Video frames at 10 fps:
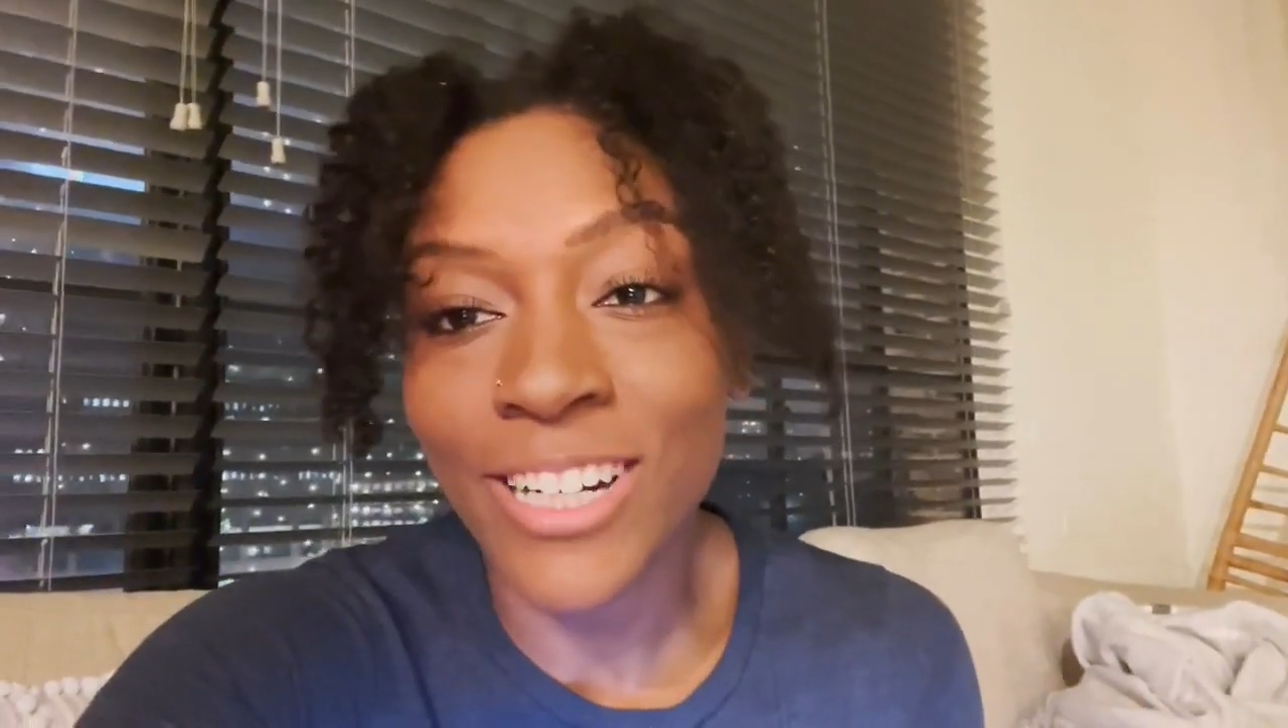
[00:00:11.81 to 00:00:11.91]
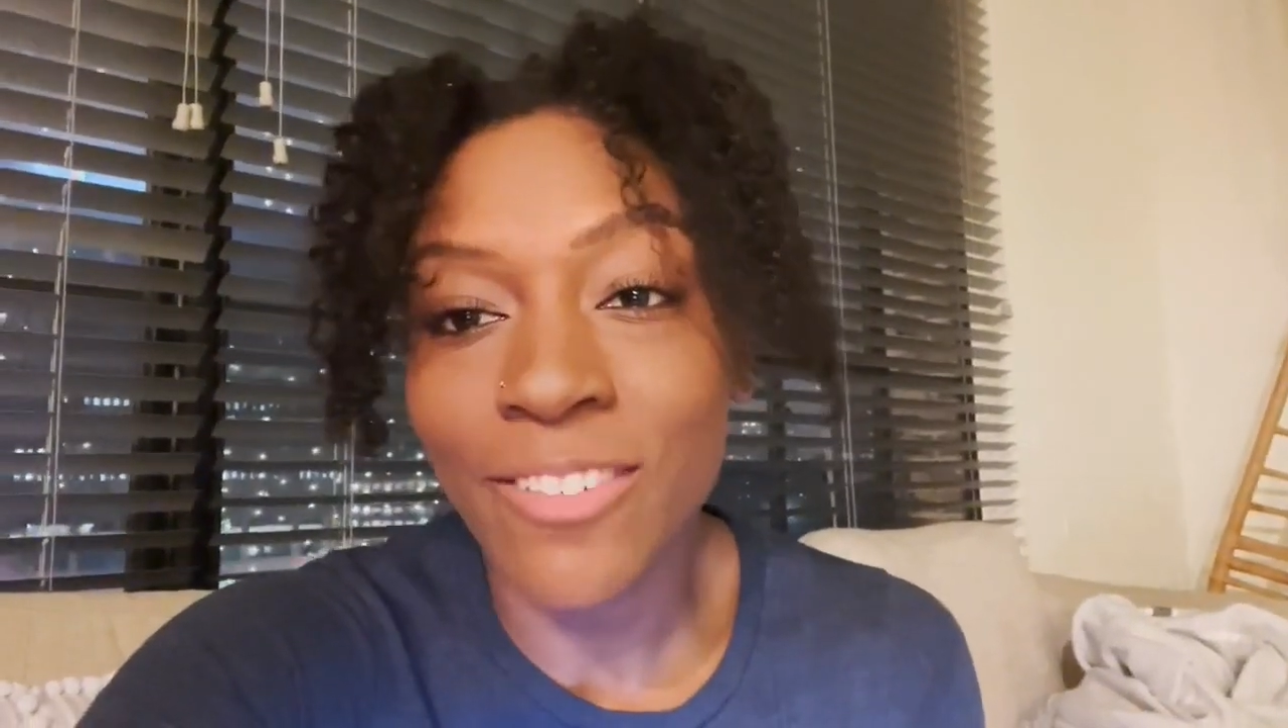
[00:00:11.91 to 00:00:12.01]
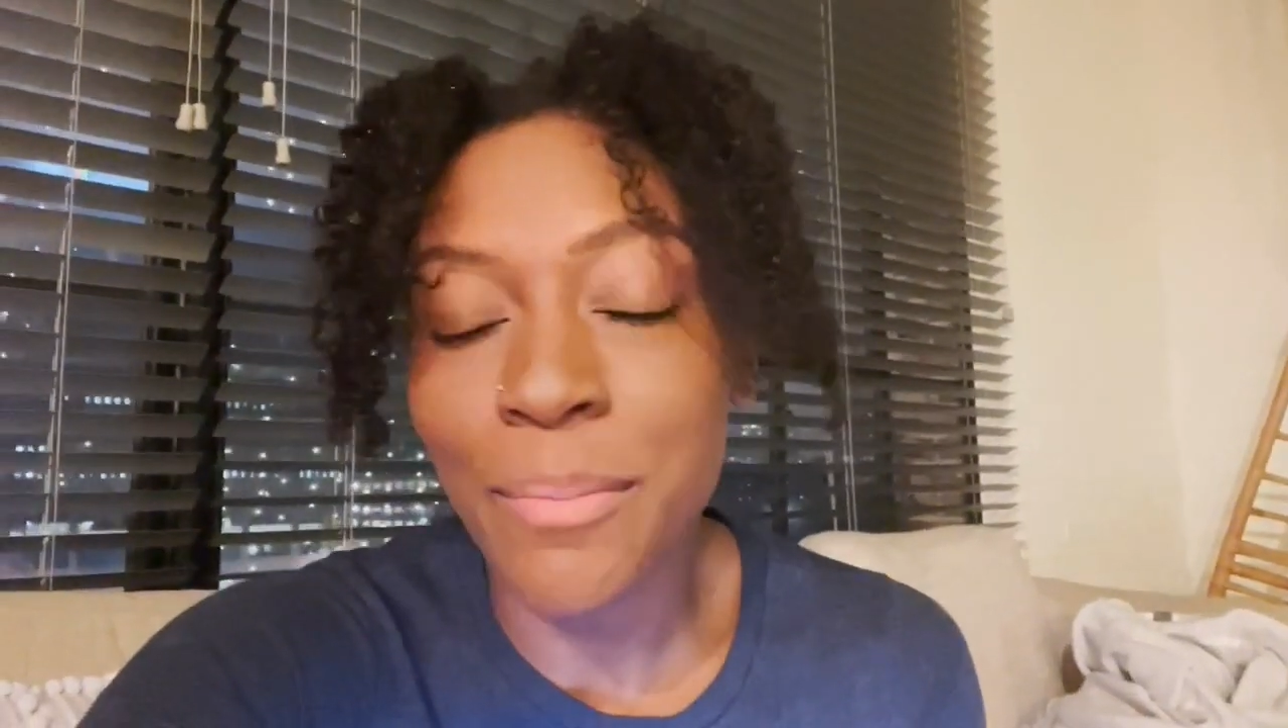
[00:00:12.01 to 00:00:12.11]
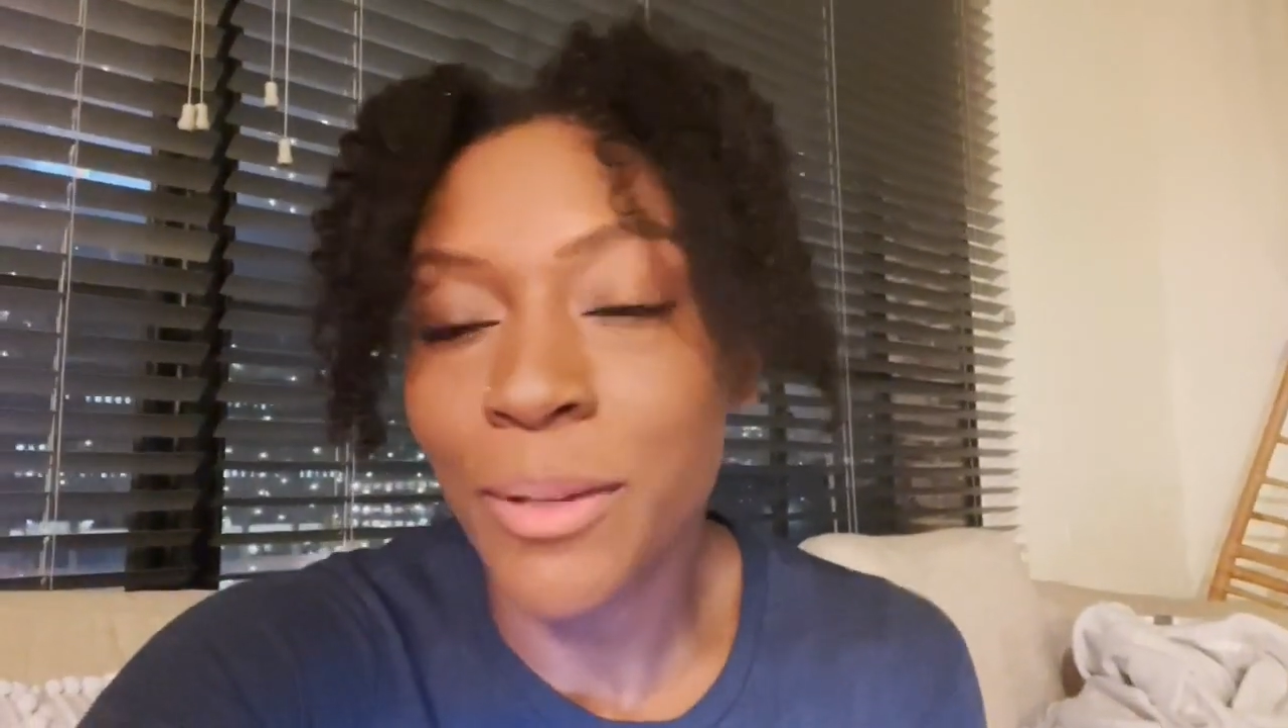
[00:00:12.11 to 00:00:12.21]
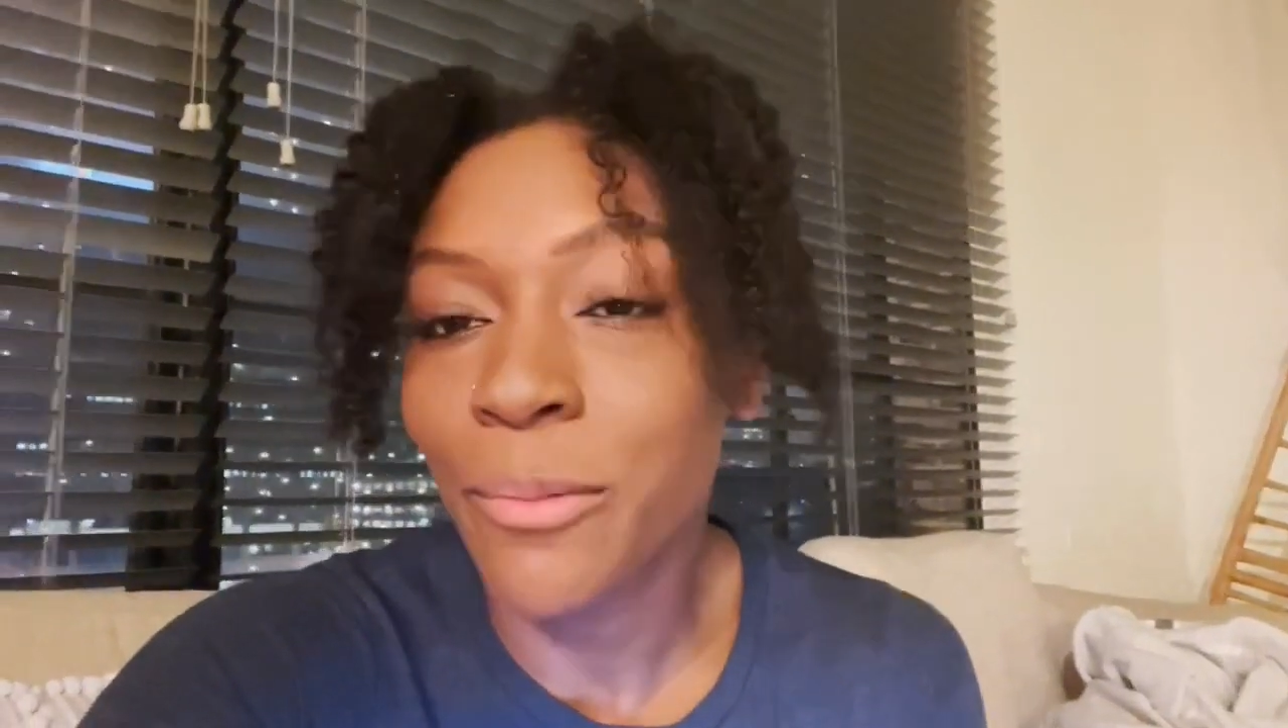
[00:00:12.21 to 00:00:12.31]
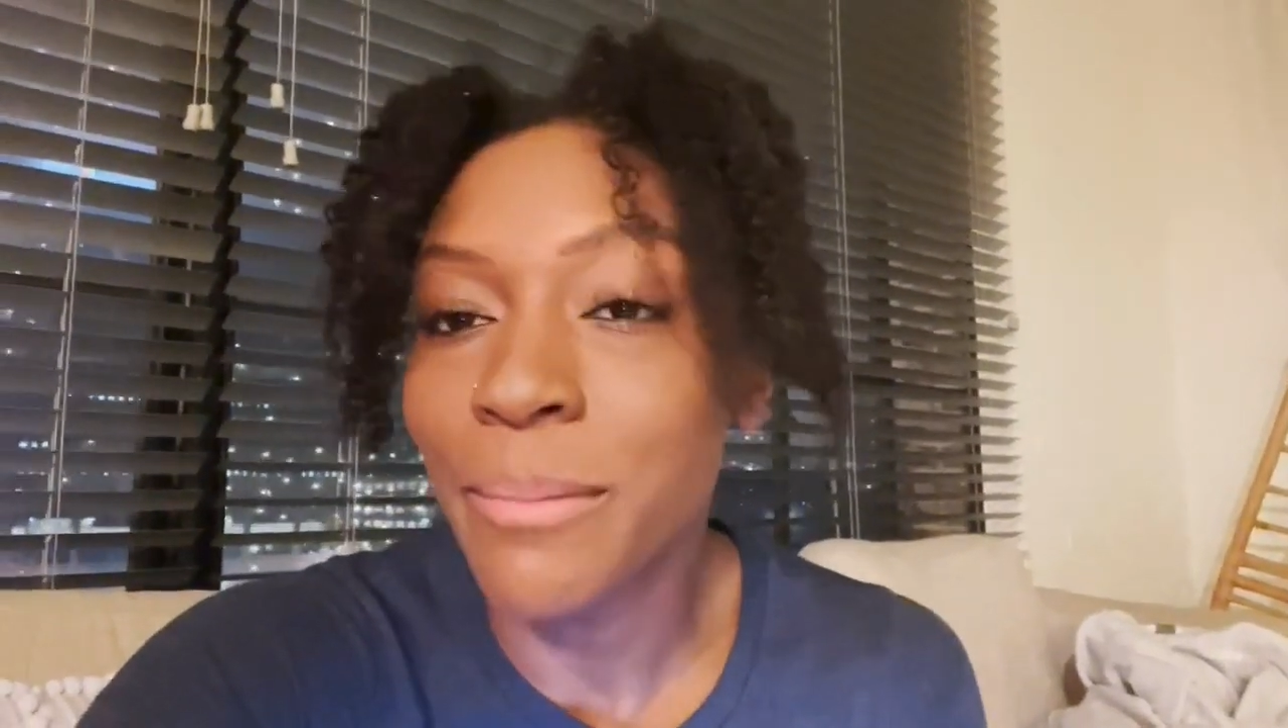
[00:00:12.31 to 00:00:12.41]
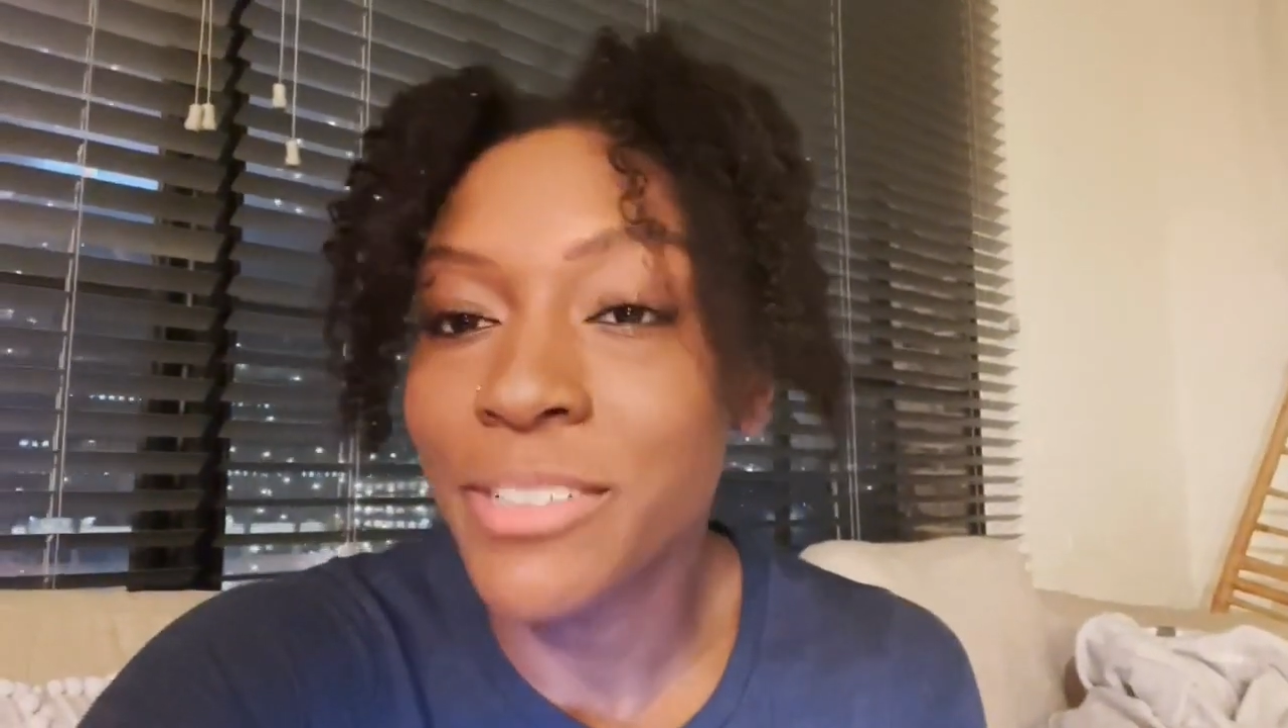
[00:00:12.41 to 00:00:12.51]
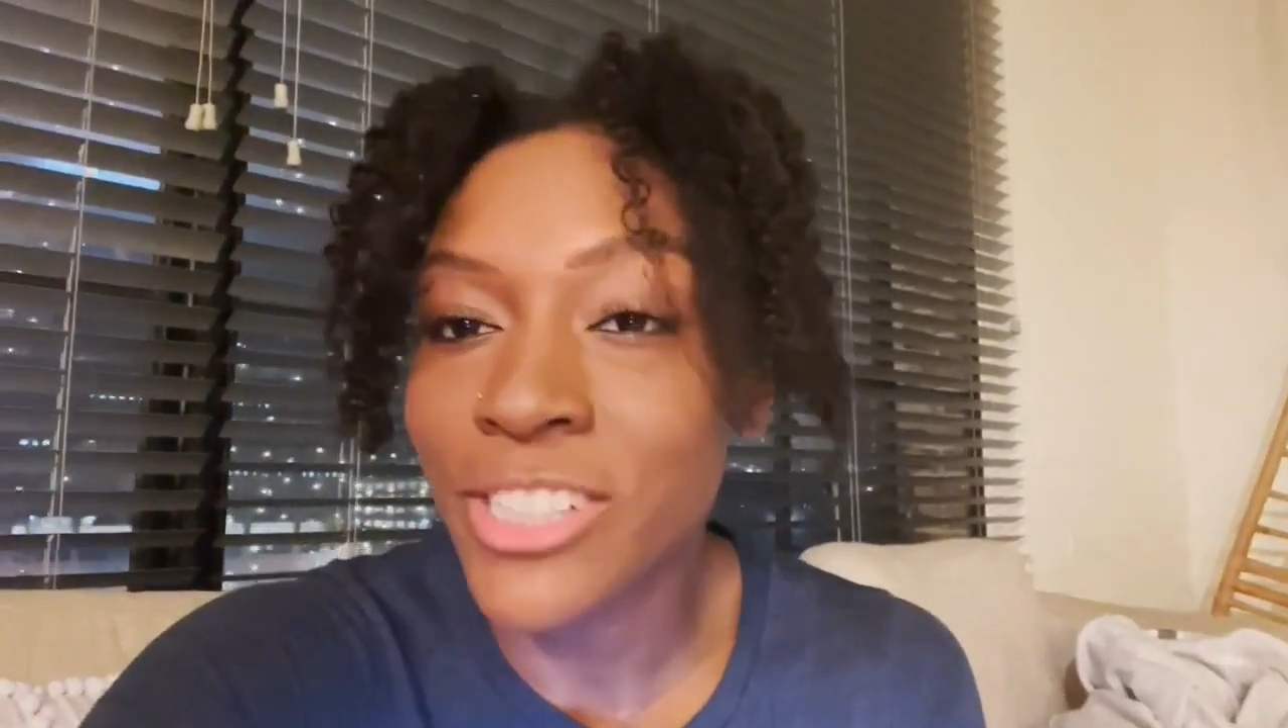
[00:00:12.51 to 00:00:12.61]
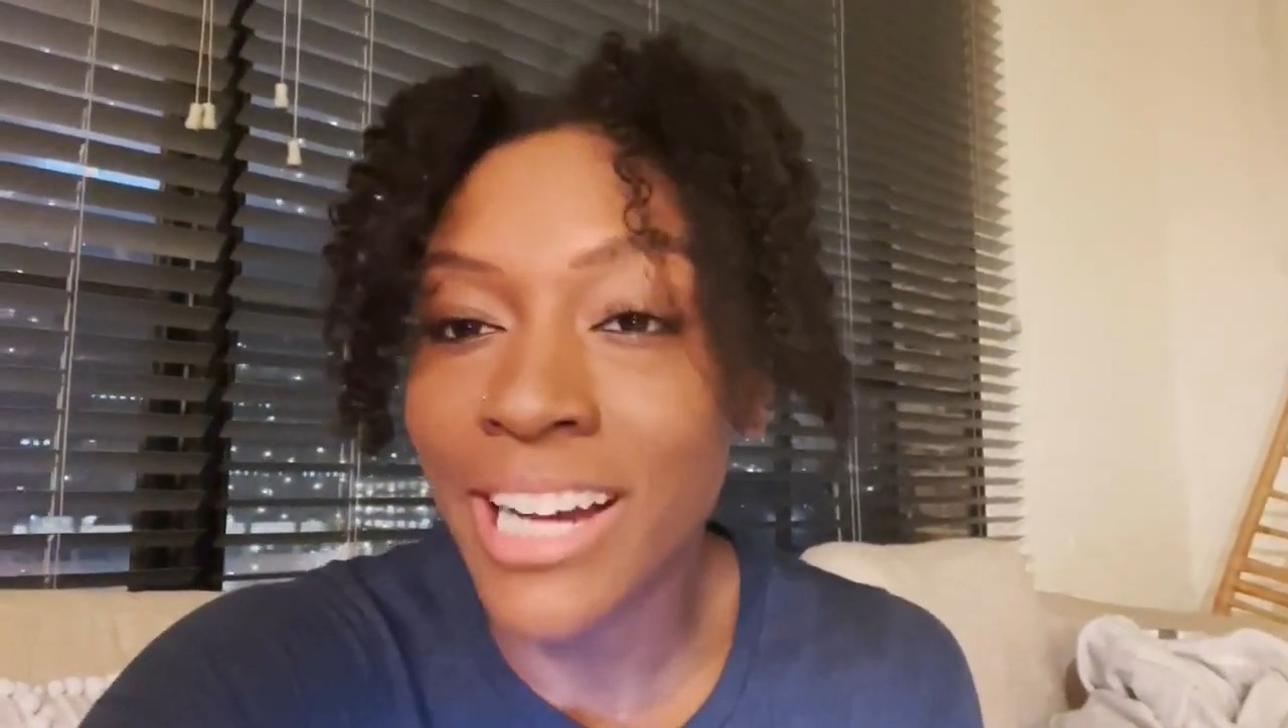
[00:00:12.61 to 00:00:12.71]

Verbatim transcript: from the Women's Track